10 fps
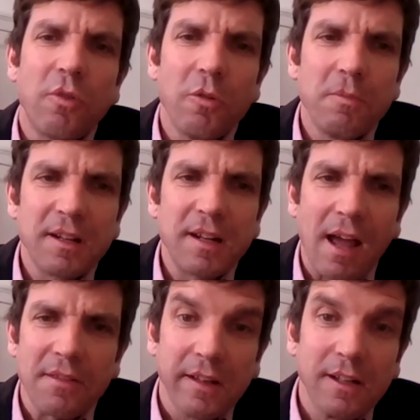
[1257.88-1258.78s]
Roman
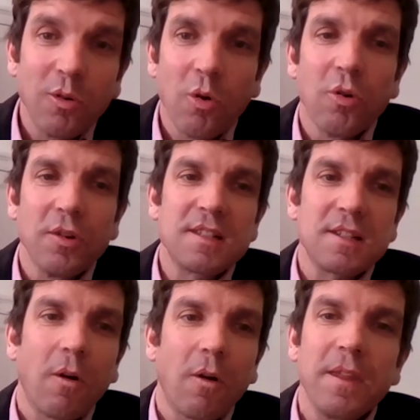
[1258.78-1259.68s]
Catholic lords
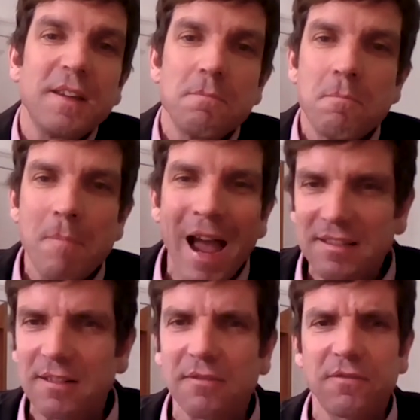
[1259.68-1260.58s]
on these
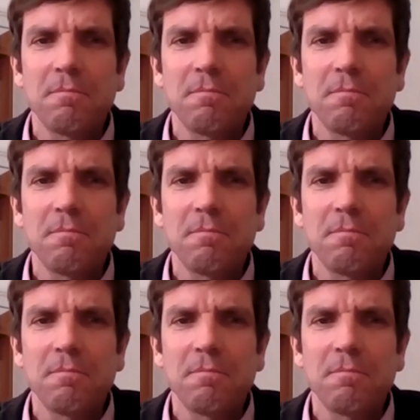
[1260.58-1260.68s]
massive,